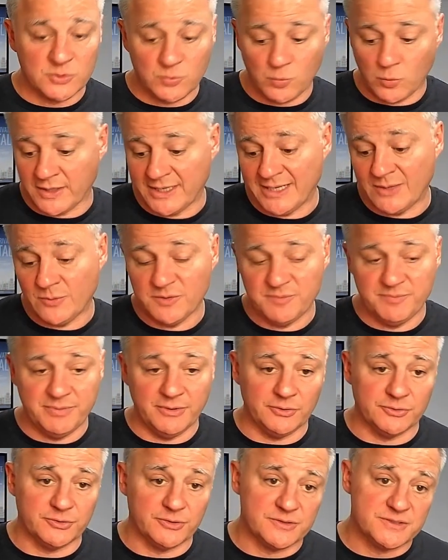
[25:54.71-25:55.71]
working with
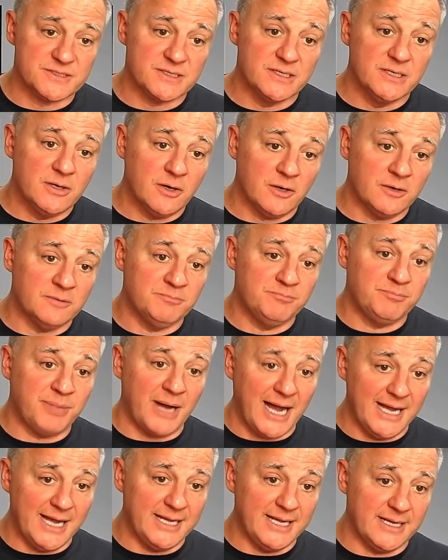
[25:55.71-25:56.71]
builders on
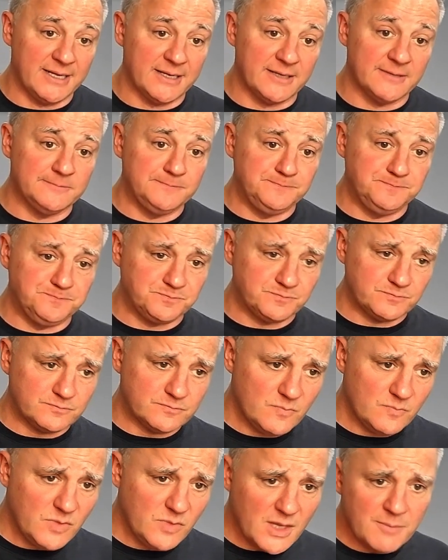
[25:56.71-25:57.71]
buying
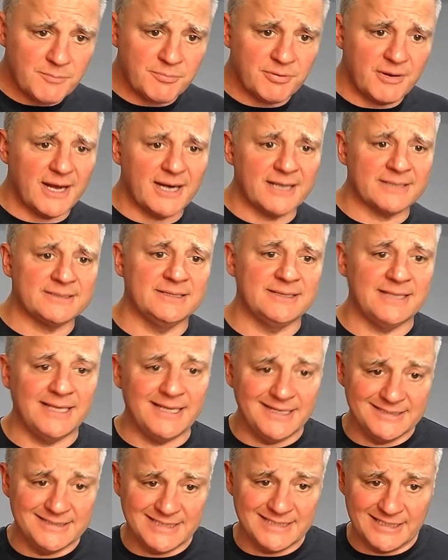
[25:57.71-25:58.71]
product that they
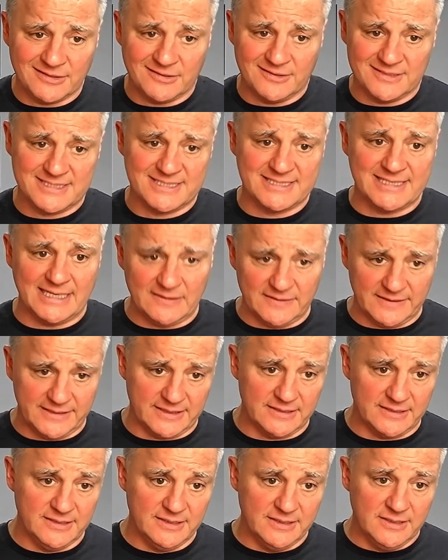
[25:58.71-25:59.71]
had intended on
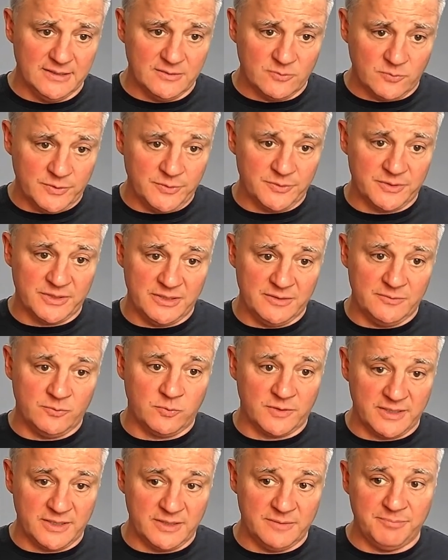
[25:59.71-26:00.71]
selling. We're
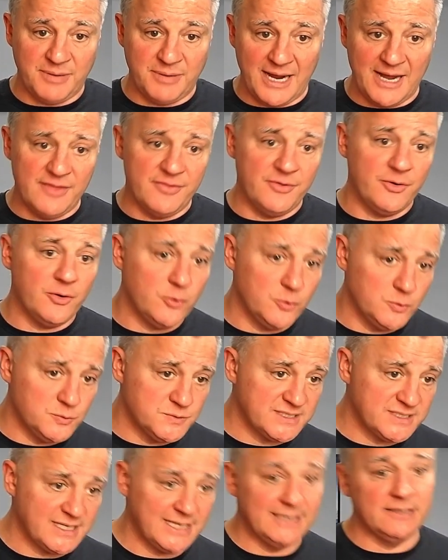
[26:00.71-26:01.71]
gonna buy
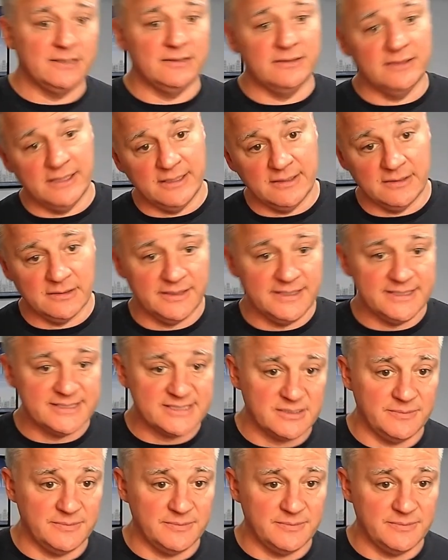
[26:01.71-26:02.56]
those and lease